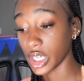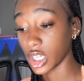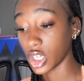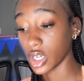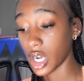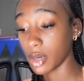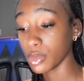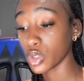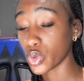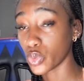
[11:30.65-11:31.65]
And girl, I'm
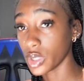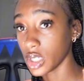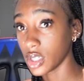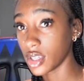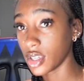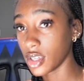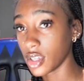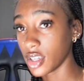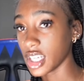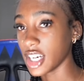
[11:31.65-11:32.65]
the queen
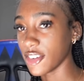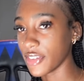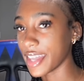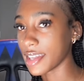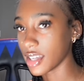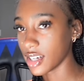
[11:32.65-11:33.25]
of hair